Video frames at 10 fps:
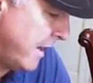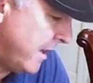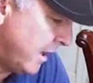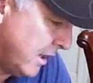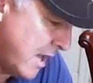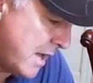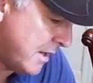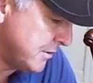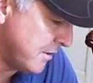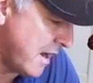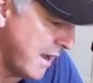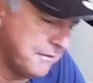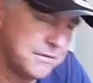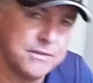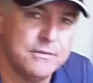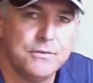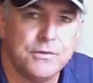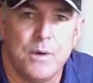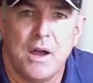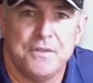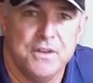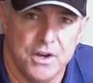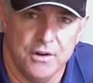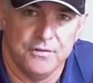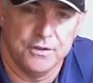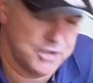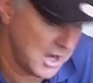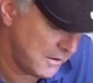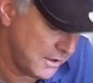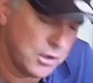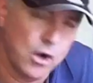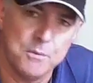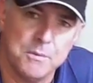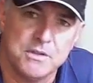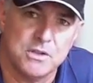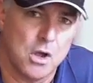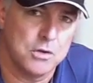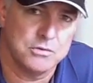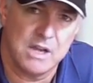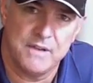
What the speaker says: hit a lot of drives throughout the year for charity tournaments, long drive